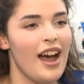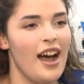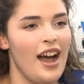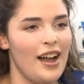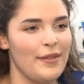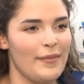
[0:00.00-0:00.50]

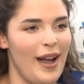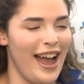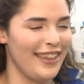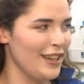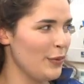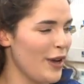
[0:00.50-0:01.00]
I
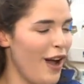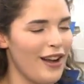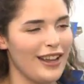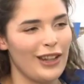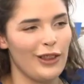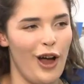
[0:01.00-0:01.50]
think we
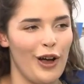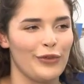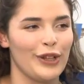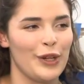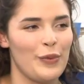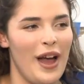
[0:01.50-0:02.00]
all get along
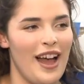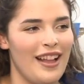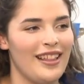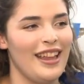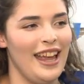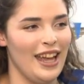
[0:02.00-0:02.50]
really
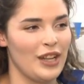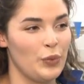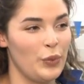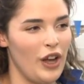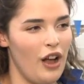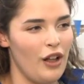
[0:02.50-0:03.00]
well,
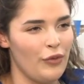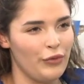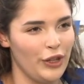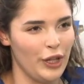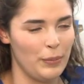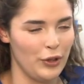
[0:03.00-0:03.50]
and we all
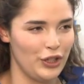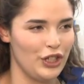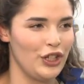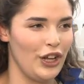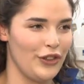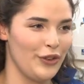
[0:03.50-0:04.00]
really push
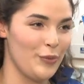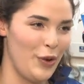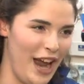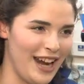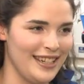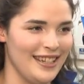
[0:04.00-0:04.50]
each other in
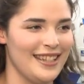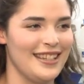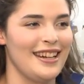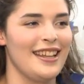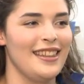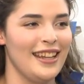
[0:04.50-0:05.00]

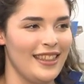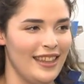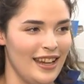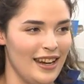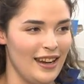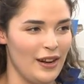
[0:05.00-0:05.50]
practice, and I think
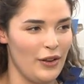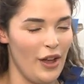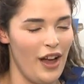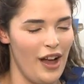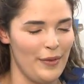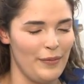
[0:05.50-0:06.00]
that
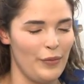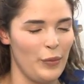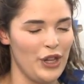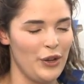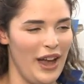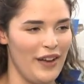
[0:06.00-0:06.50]

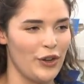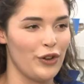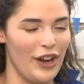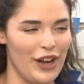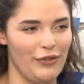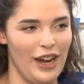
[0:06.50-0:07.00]
when you have a
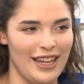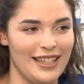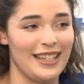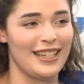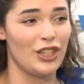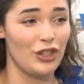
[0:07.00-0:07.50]
great
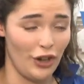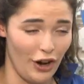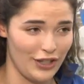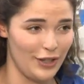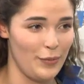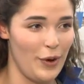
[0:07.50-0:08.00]
race, it
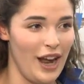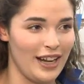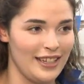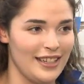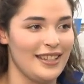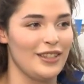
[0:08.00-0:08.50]
starts in
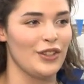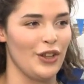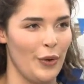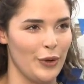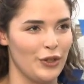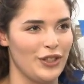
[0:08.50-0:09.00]
practice, and
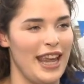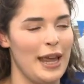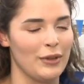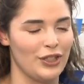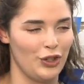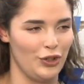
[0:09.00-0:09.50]
so it was
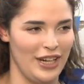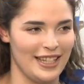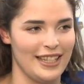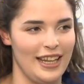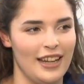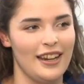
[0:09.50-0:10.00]
able to
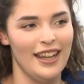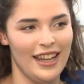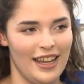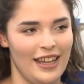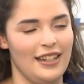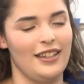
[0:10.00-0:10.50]
translate
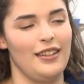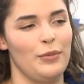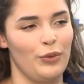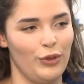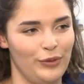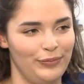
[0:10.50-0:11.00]
into the
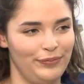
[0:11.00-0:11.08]
pool.